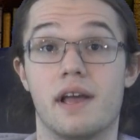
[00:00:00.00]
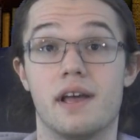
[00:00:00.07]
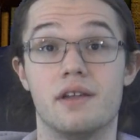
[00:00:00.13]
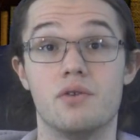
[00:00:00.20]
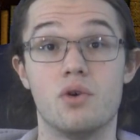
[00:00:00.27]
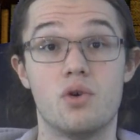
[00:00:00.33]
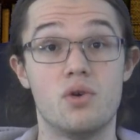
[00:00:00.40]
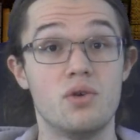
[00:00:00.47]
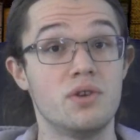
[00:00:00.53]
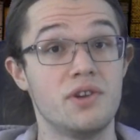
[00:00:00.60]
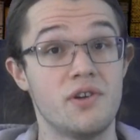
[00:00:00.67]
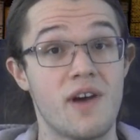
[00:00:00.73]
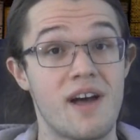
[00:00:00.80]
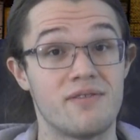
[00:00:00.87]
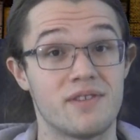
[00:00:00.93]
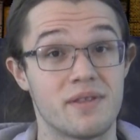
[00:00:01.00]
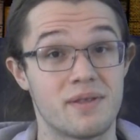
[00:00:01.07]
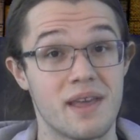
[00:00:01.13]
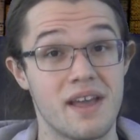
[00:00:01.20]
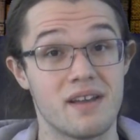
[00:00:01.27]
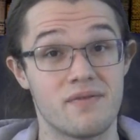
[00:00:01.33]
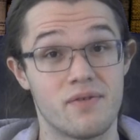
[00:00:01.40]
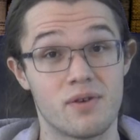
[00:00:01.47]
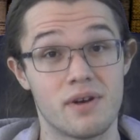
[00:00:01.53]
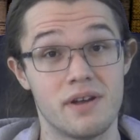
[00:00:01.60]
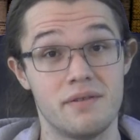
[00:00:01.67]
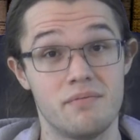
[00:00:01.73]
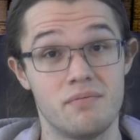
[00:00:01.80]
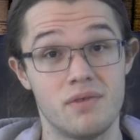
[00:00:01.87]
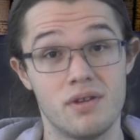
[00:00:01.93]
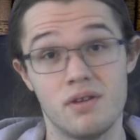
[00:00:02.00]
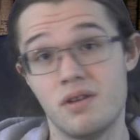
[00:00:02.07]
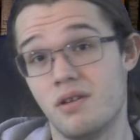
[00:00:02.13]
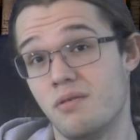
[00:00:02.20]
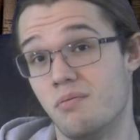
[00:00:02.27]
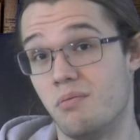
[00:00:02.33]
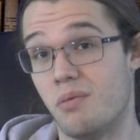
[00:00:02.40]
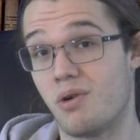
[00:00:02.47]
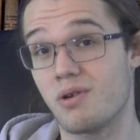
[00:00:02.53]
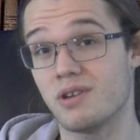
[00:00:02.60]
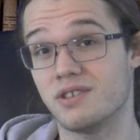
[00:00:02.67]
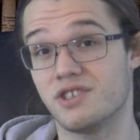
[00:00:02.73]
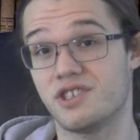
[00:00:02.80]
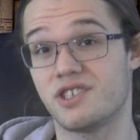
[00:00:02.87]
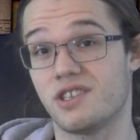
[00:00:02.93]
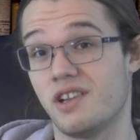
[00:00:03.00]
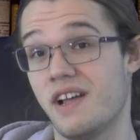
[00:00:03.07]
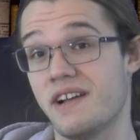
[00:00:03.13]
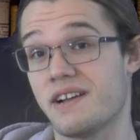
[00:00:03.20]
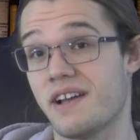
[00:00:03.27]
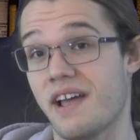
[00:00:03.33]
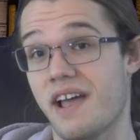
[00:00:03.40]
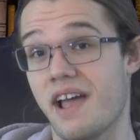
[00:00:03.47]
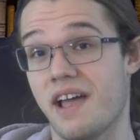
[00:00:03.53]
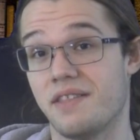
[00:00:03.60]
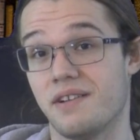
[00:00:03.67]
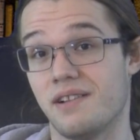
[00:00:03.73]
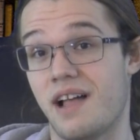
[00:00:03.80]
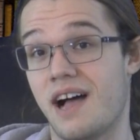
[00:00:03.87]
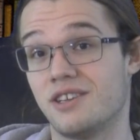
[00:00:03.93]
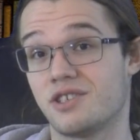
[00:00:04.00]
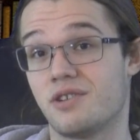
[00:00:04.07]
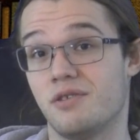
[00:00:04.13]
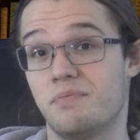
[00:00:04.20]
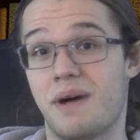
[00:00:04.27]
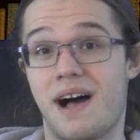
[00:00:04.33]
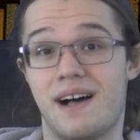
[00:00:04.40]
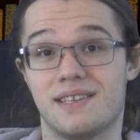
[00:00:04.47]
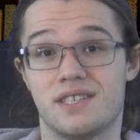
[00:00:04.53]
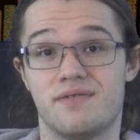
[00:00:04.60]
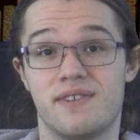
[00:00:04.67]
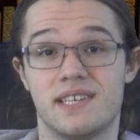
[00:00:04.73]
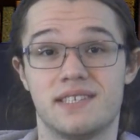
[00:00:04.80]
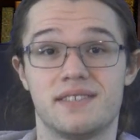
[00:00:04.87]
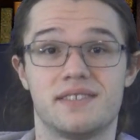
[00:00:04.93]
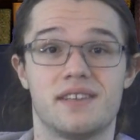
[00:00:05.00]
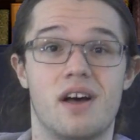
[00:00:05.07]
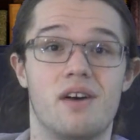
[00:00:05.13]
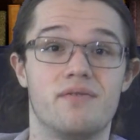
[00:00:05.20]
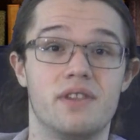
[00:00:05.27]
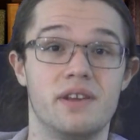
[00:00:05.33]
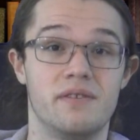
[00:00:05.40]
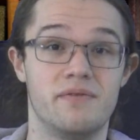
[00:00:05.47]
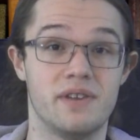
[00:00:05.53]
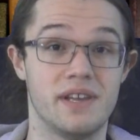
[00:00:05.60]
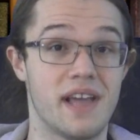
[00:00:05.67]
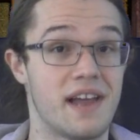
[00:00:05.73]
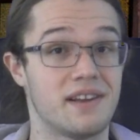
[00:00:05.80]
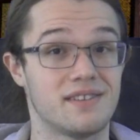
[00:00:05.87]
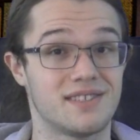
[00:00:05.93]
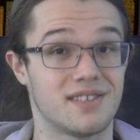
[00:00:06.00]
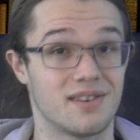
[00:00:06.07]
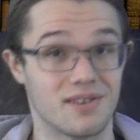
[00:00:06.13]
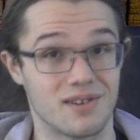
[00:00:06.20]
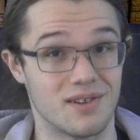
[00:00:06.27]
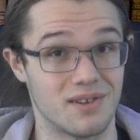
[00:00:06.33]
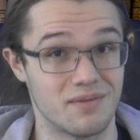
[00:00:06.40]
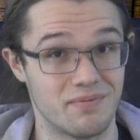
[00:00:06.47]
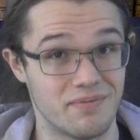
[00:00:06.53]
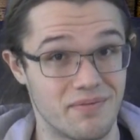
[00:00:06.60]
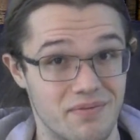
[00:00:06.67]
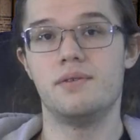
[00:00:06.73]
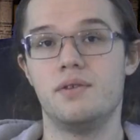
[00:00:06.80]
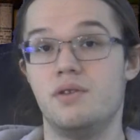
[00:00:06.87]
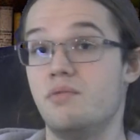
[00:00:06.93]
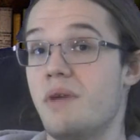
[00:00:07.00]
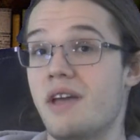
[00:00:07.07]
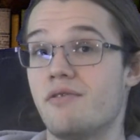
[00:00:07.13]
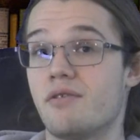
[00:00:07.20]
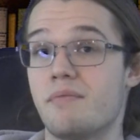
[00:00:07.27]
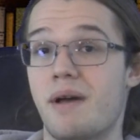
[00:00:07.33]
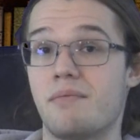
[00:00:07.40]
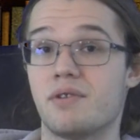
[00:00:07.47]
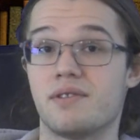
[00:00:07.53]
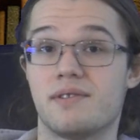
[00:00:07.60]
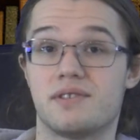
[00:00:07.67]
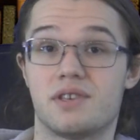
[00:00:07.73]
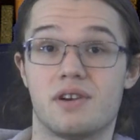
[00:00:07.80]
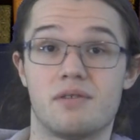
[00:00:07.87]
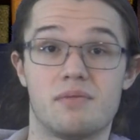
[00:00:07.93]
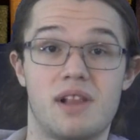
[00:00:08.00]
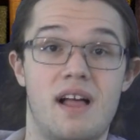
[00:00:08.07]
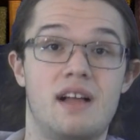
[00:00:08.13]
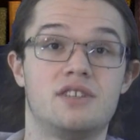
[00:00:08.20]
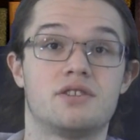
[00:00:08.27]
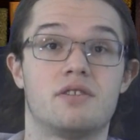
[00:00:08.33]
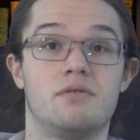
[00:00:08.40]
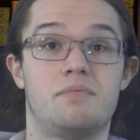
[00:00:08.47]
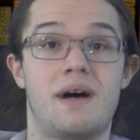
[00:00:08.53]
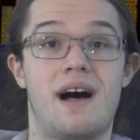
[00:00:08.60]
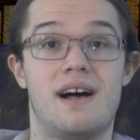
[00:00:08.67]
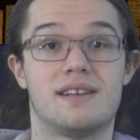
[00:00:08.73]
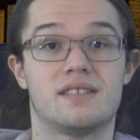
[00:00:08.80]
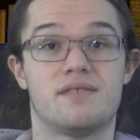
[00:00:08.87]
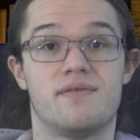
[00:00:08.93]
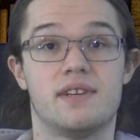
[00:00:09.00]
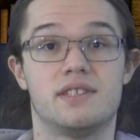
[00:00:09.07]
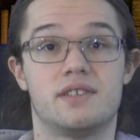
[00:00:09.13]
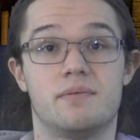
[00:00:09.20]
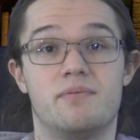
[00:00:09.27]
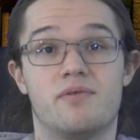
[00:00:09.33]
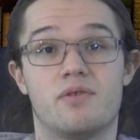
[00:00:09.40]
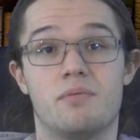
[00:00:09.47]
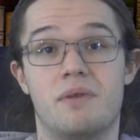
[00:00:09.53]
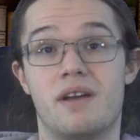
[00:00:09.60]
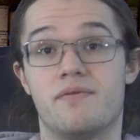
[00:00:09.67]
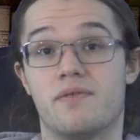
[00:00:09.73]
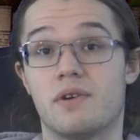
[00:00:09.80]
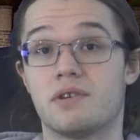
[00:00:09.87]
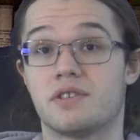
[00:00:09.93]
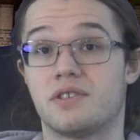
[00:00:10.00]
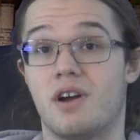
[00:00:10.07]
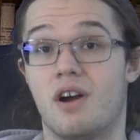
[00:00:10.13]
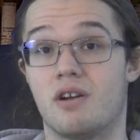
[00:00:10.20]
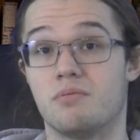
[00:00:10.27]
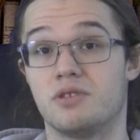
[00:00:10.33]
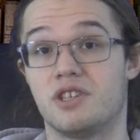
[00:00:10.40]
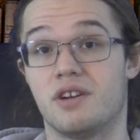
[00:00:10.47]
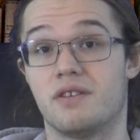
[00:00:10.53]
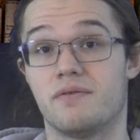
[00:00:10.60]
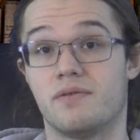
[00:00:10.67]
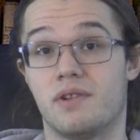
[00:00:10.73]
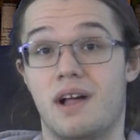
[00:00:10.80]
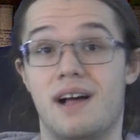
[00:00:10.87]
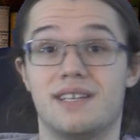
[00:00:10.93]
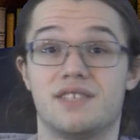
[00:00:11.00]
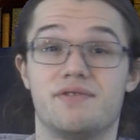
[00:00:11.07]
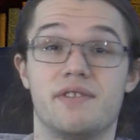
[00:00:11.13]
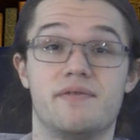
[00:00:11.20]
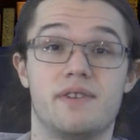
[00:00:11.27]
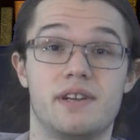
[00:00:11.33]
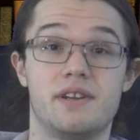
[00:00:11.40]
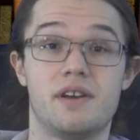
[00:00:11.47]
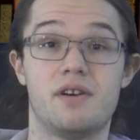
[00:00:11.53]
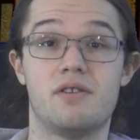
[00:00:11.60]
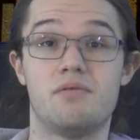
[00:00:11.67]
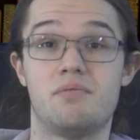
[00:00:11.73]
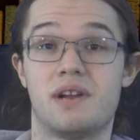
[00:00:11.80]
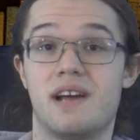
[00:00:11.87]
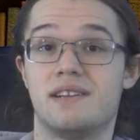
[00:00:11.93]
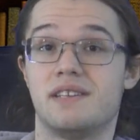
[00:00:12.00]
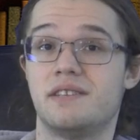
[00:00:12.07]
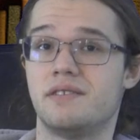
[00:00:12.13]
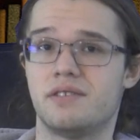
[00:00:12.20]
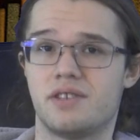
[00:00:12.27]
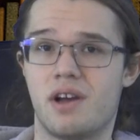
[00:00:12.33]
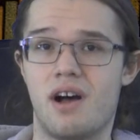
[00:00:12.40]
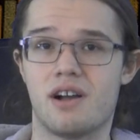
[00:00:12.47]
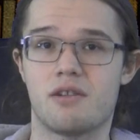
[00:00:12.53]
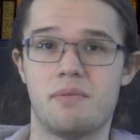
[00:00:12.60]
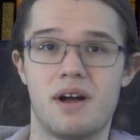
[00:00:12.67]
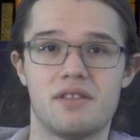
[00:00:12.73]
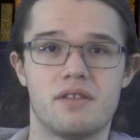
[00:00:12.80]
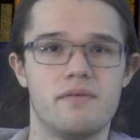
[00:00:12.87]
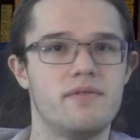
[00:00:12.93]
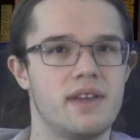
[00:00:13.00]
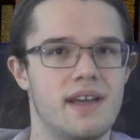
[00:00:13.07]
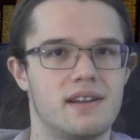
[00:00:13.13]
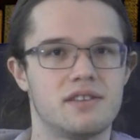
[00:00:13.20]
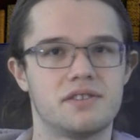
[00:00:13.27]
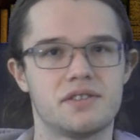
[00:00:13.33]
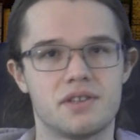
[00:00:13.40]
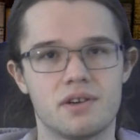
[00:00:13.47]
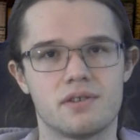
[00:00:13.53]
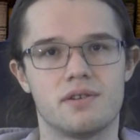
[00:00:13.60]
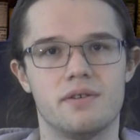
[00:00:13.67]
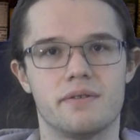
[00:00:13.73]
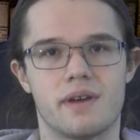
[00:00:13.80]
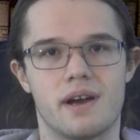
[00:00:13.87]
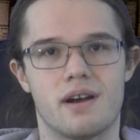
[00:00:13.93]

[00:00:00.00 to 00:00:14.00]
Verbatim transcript: And who do you have to thank for it? Moritz Schlick and the logical positivists of the Vienna Circle. You may remember the term logical positivism from my first armchair philosophy video, but I didn't talk about the Vienna Circle